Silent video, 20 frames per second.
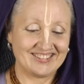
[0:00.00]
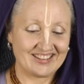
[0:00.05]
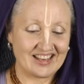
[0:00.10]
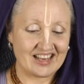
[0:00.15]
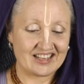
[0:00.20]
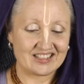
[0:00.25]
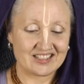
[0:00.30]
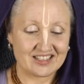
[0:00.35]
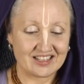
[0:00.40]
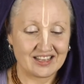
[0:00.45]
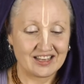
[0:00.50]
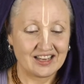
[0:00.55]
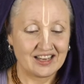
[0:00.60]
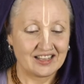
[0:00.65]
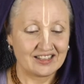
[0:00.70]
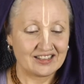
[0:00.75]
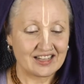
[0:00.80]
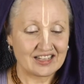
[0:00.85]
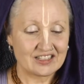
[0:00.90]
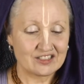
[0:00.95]
Yes,
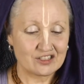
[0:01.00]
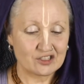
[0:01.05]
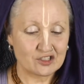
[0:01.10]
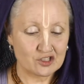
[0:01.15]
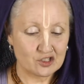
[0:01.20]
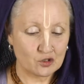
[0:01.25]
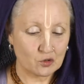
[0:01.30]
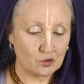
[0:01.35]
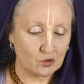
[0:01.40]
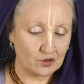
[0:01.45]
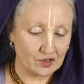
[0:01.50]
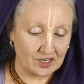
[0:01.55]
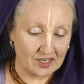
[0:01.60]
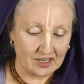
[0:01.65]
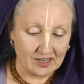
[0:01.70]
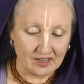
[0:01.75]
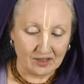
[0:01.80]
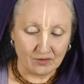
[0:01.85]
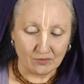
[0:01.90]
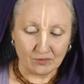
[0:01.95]
that's the story.
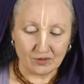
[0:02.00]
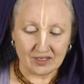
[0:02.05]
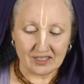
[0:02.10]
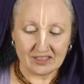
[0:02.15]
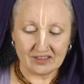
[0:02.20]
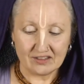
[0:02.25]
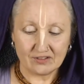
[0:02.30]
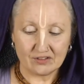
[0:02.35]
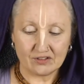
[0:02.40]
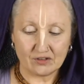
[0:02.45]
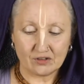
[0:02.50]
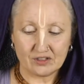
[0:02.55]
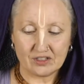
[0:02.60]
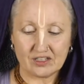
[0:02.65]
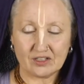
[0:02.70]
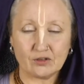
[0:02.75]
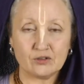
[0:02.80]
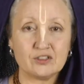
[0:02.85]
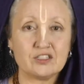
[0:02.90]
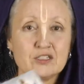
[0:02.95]
We're
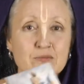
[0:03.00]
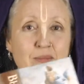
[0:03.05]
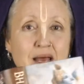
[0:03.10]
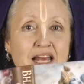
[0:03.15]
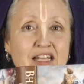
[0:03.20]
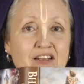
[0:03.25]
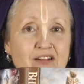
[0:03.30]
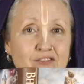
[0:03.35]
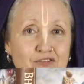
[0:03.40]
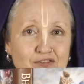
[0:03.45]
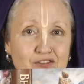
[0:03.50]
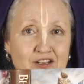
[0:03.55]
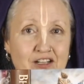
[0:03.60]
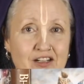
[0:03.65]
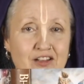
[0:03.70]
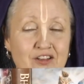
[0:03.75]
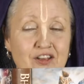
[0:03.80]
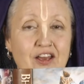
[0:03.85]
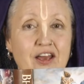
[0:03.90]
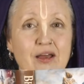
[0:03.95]
on this
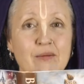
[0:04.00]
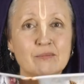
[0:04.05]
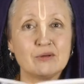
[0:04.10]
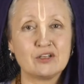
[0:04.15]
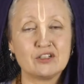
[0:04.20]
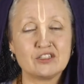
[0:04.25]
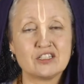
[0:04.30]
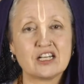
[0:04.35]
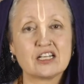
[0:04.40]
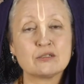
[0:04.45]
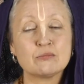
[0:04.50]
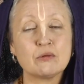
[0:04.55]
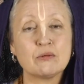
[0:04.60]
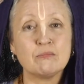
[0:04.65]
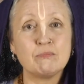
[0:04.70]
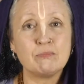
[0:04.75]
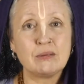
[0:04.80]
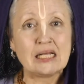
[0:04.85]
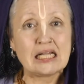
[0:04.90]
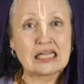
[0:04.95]
battlefield because it has been
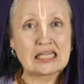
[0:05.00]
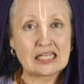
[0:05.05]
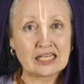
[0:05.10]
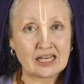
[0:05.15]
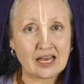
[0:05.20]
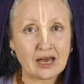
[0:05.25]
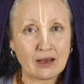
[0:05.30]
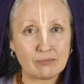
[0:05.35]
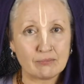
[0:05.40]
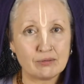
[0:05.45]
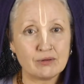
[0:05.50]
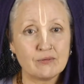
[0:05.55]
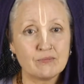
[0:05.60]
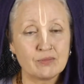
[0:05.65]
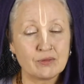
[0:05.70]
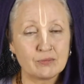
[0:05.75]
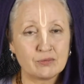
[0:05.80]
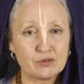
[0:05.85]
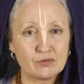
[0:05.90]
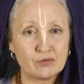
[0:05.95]
building up
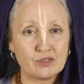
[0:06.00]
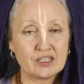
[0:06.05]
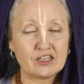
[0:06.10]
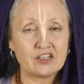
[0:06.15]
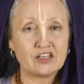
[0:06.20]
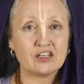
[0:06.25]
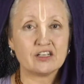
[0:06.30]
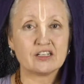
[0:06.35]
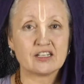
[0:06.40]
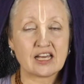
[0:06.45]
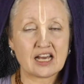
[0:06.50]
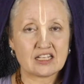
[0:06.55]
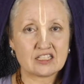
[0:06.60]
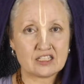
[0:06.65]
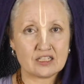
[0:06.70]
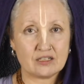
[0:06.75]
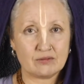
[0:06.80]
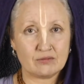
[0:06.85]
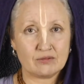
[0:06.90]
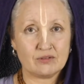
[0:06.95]
between the
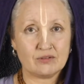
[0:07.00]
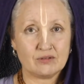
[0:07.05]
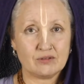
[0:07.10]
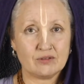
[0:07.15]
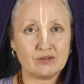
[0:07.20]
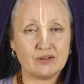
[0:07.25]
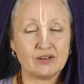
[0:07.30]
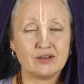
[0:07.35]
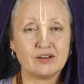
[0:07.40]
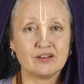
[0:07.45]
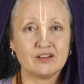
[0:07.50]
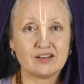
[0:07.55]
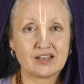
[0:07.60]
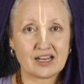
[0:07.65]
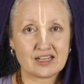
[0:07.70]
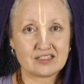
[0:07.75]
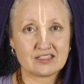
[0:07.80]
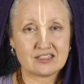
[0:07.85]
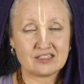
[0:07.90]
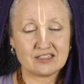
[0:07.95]
cousins,
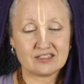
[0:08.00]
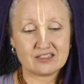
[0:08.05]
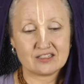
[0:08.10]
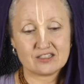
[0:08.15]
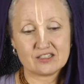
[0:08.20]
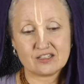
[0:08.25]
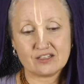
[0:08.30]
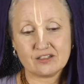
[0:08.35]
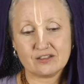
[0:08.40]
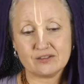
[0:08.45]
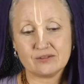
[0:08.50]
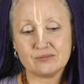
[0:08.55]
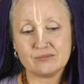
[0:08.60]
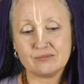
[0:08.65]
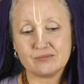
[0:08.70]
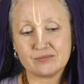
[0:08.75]
and